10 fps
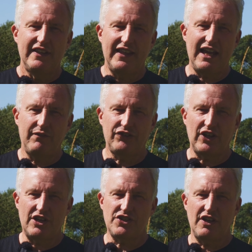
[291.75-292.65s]
They have
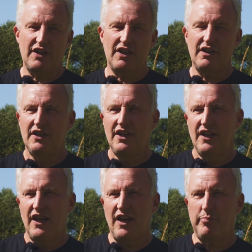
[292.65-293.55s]
such a
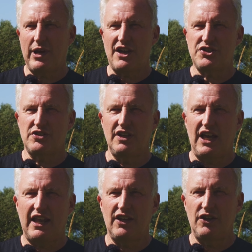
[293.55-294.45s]
passion
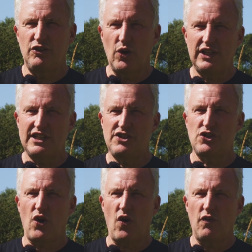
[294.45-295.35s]
and a
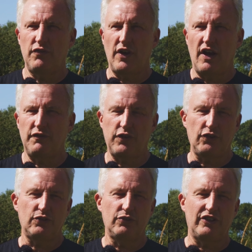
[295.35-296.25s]
knowledge of
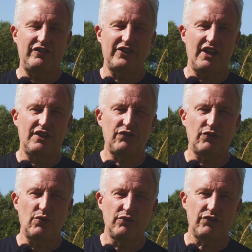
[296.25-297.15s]
fossils and
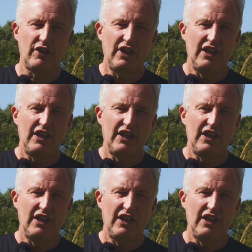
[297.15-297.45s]
dinosaurs,